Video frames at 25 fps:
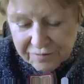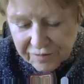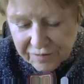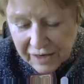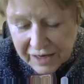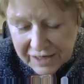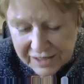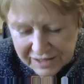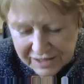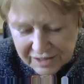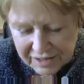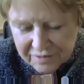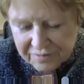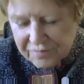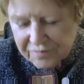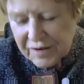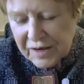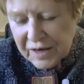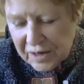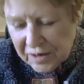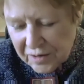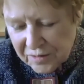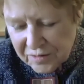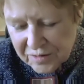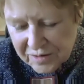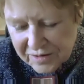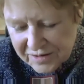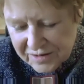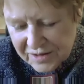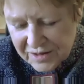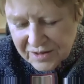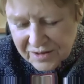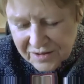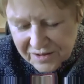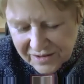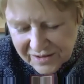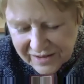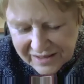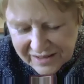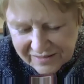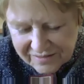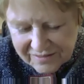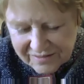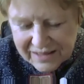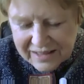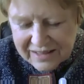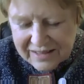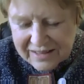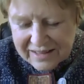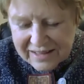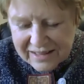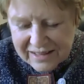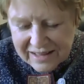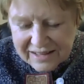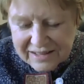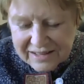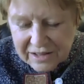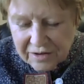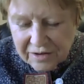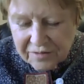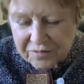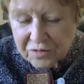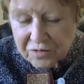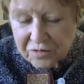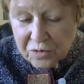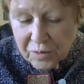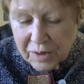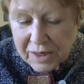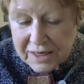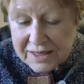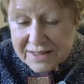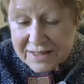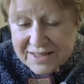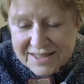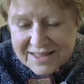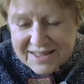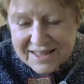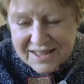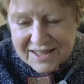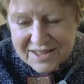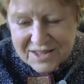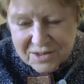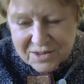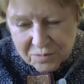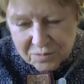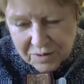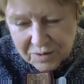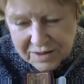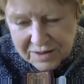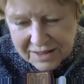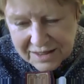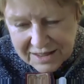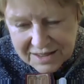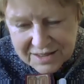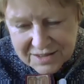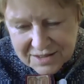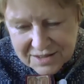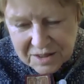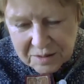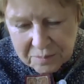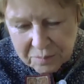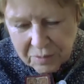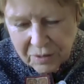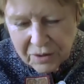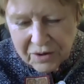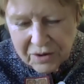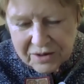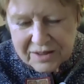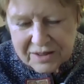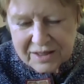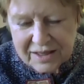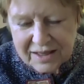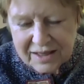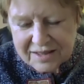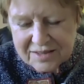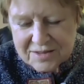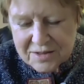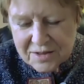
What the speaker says: finally found. I love great seats with easy parking.